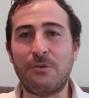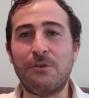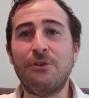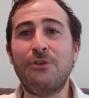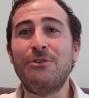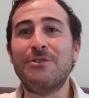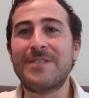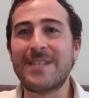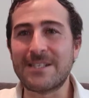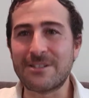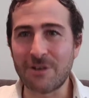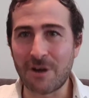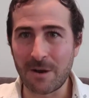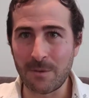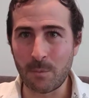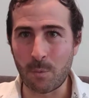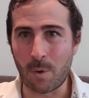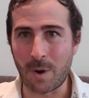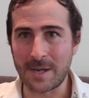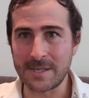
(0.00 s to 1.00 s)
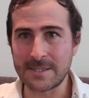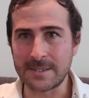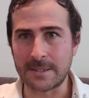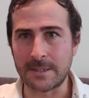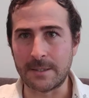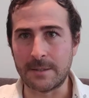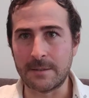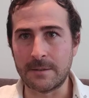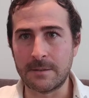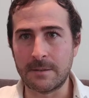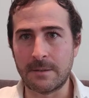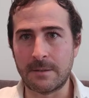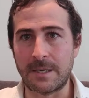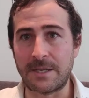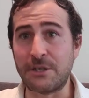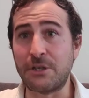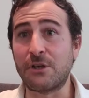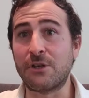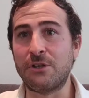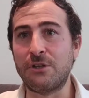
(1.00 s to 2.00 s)
use that time wisely,
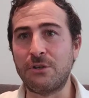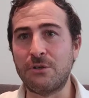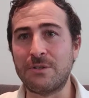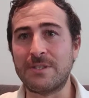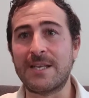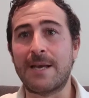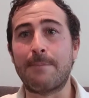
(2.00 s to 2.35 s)
and you can use